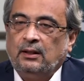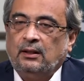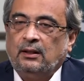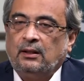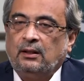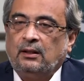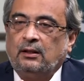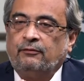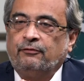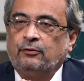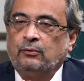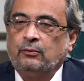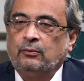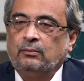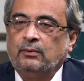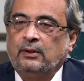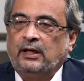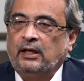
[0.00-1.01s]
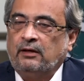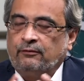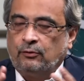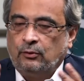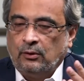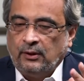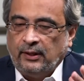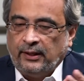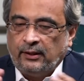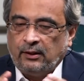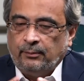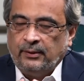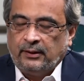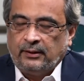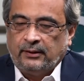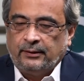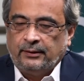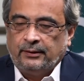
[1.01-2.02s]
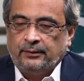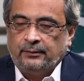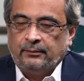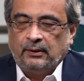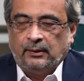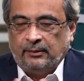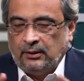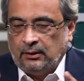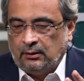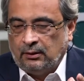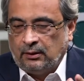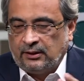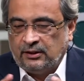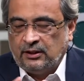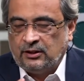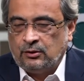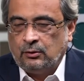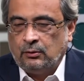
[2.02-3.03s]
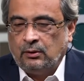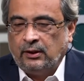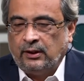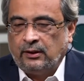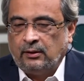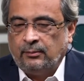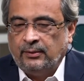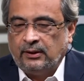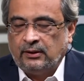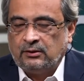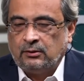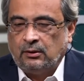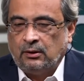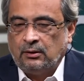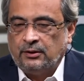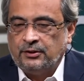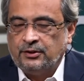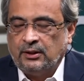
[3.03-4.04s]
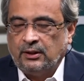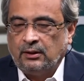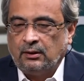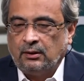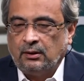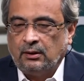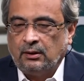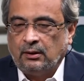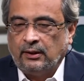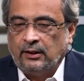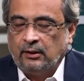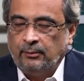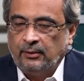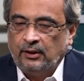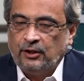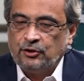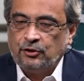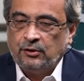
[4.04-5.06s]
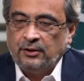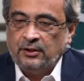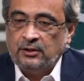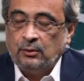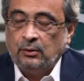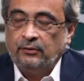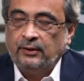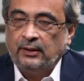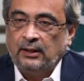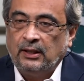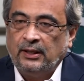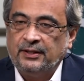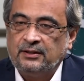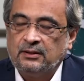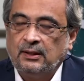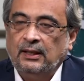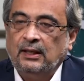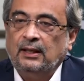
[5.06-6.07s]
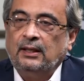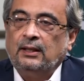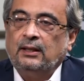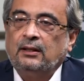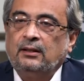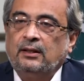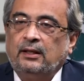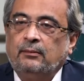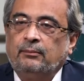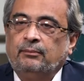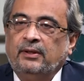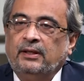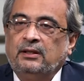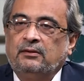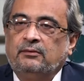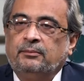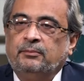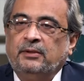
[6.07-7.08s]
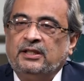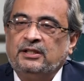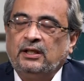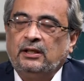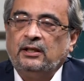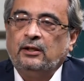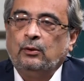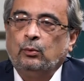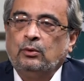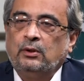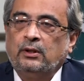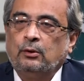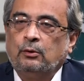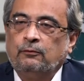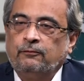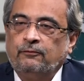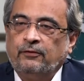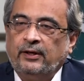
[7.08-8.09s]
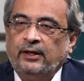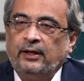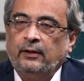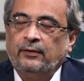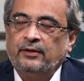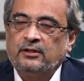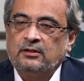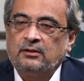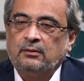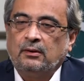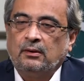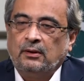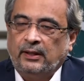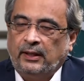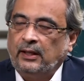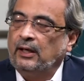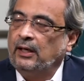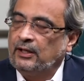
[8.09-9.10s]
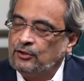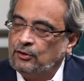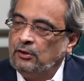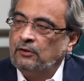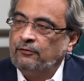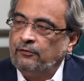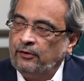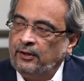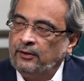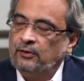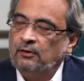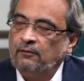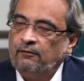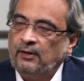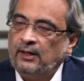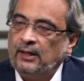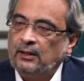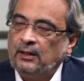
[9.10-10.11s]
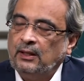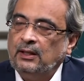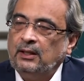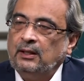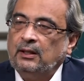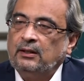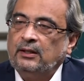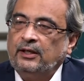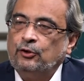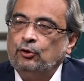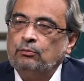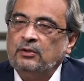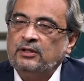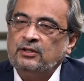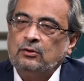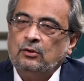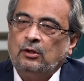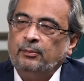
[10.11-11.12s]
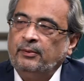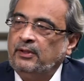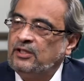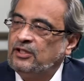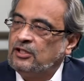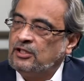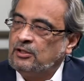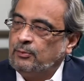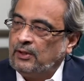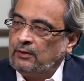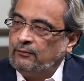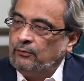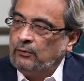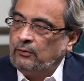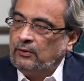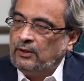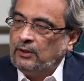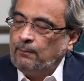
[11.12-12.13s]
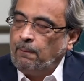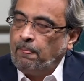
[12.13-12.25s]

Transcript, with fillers: if you have good Arabic, access to good Arabic scholars and Arabic dictionaries, you'll realize that basically the word uff here is actually referring to the fact that you must not be disrespectful to them.